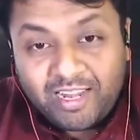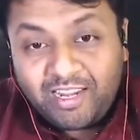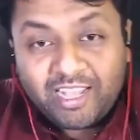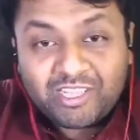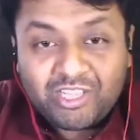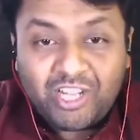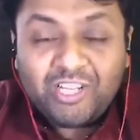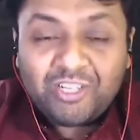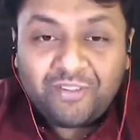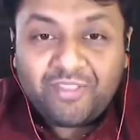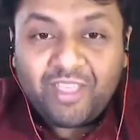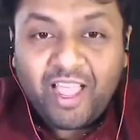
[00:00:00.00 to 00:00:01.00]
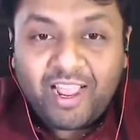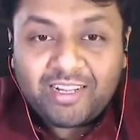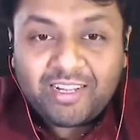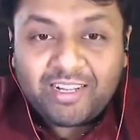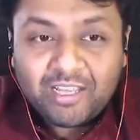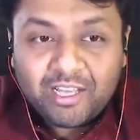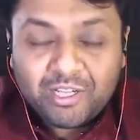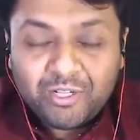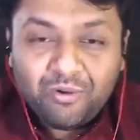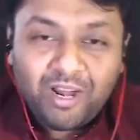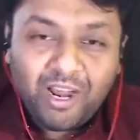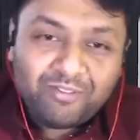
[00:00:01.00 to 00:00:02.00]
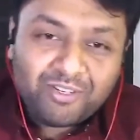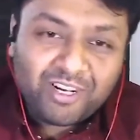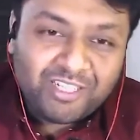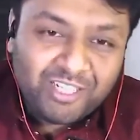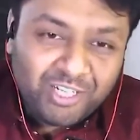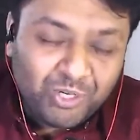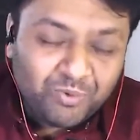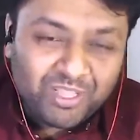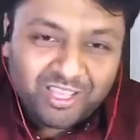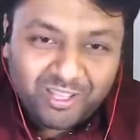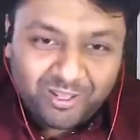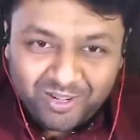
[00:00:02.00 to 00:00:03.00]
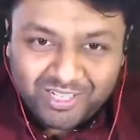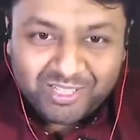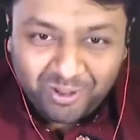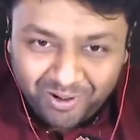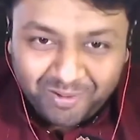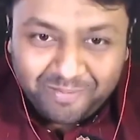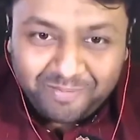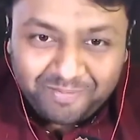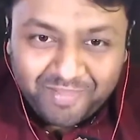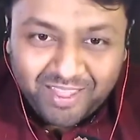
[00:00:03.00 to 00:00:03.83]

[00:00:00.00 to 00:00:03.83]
And in exchange of that, you will have to continue with the US dollar.